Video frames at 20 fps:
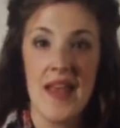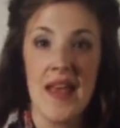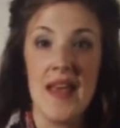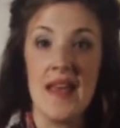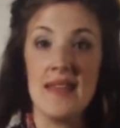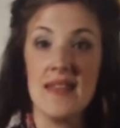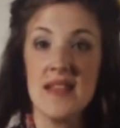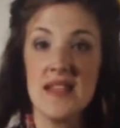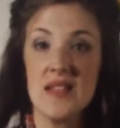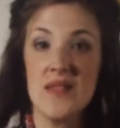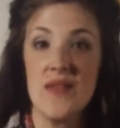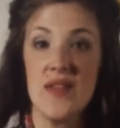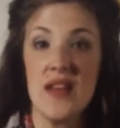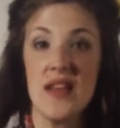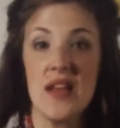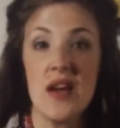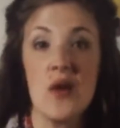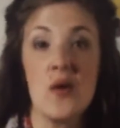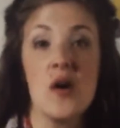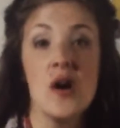In this
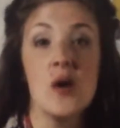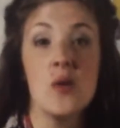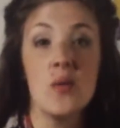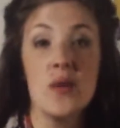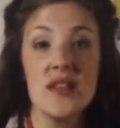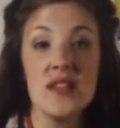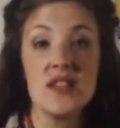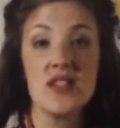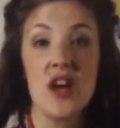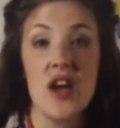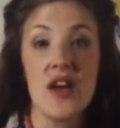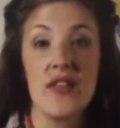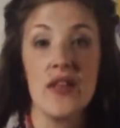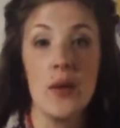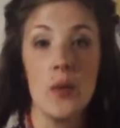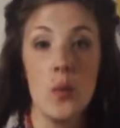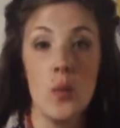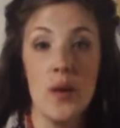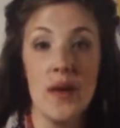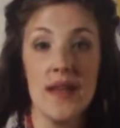video, we saw
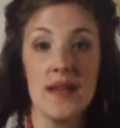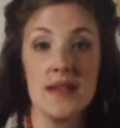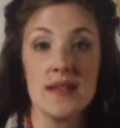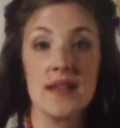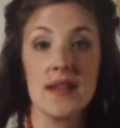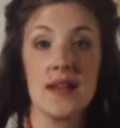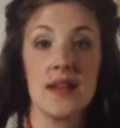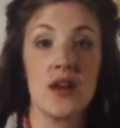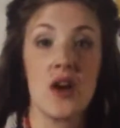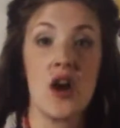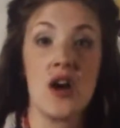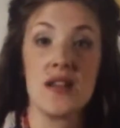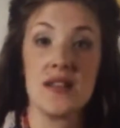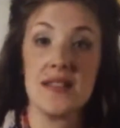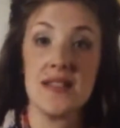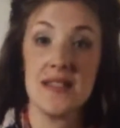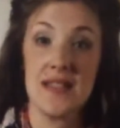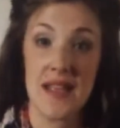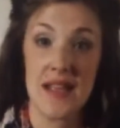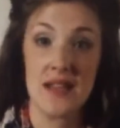that wind can cause
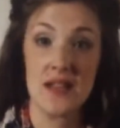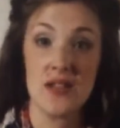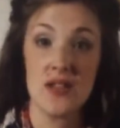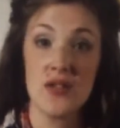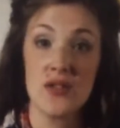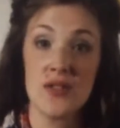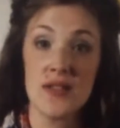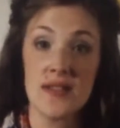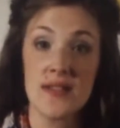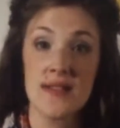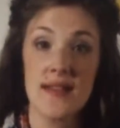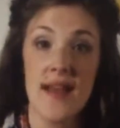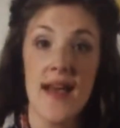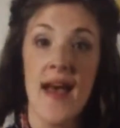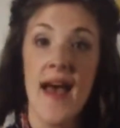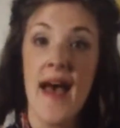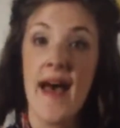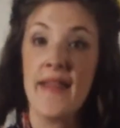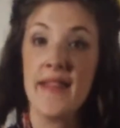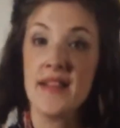sand dunes
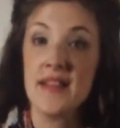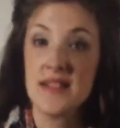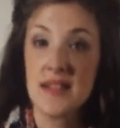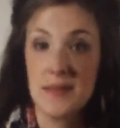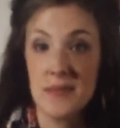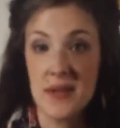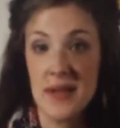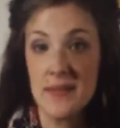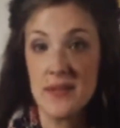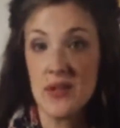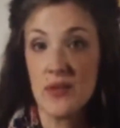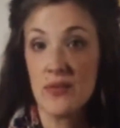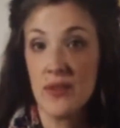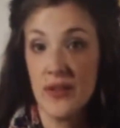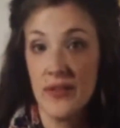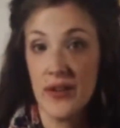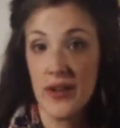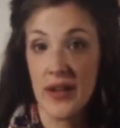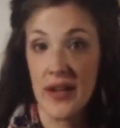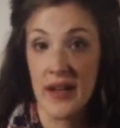and that sometimes a
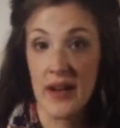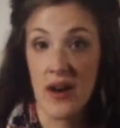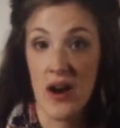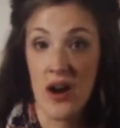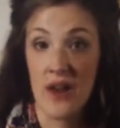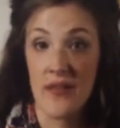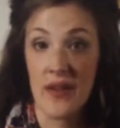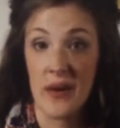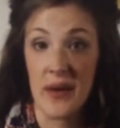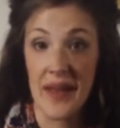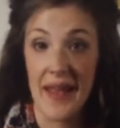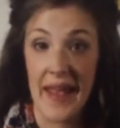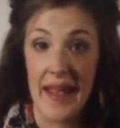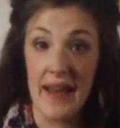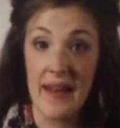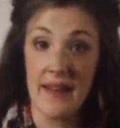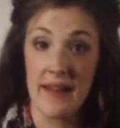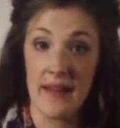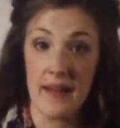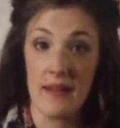river can carve out a
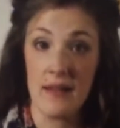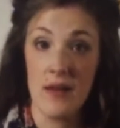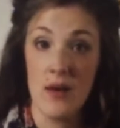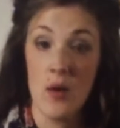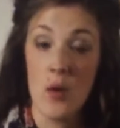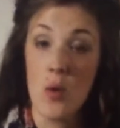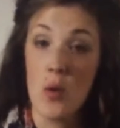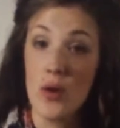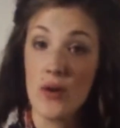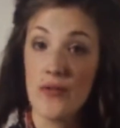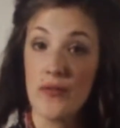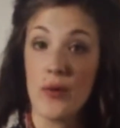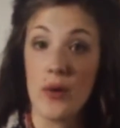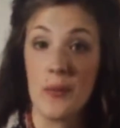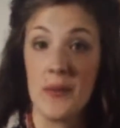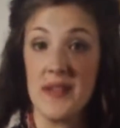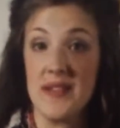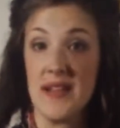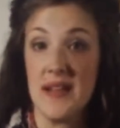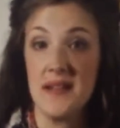canyon or
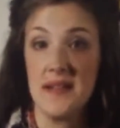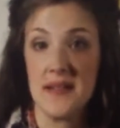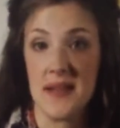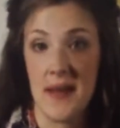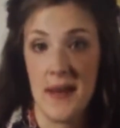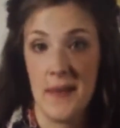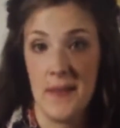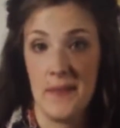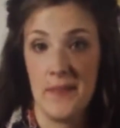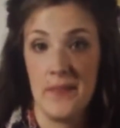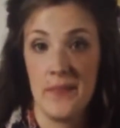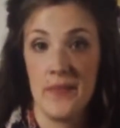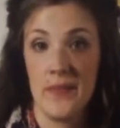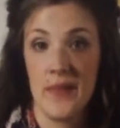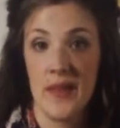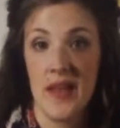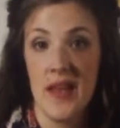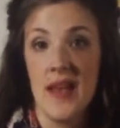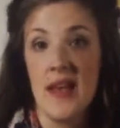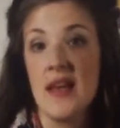form a delta.
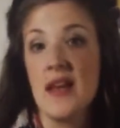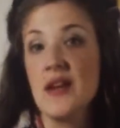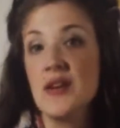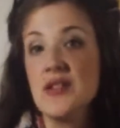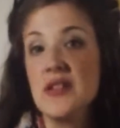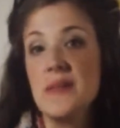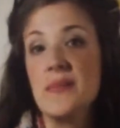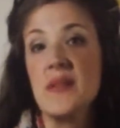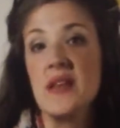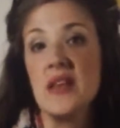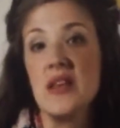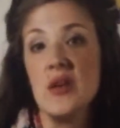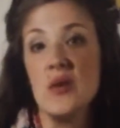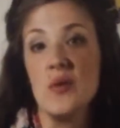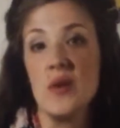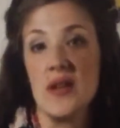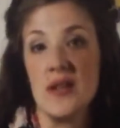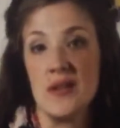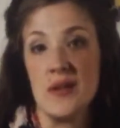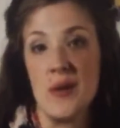Here's something you
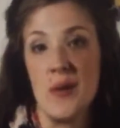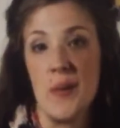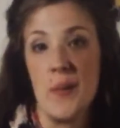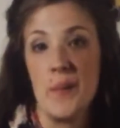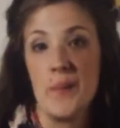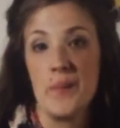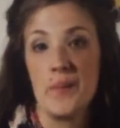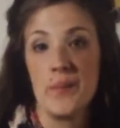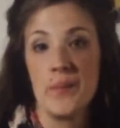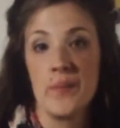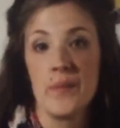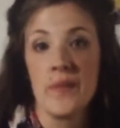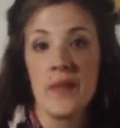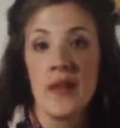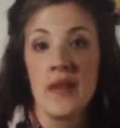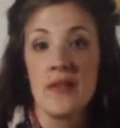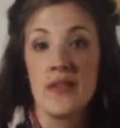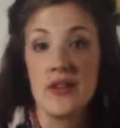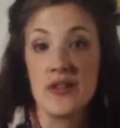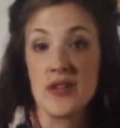can do.
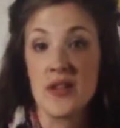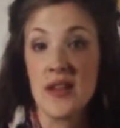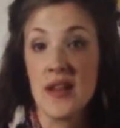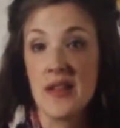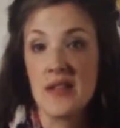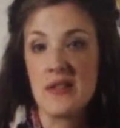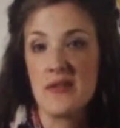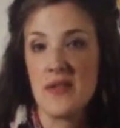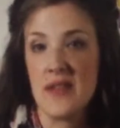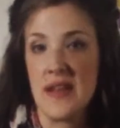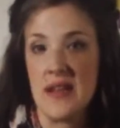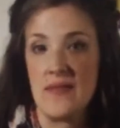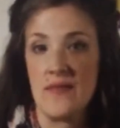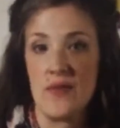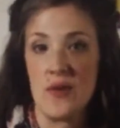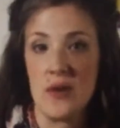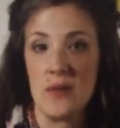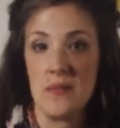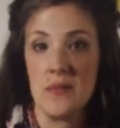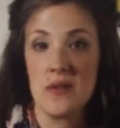There's another
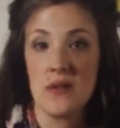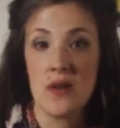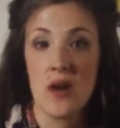landform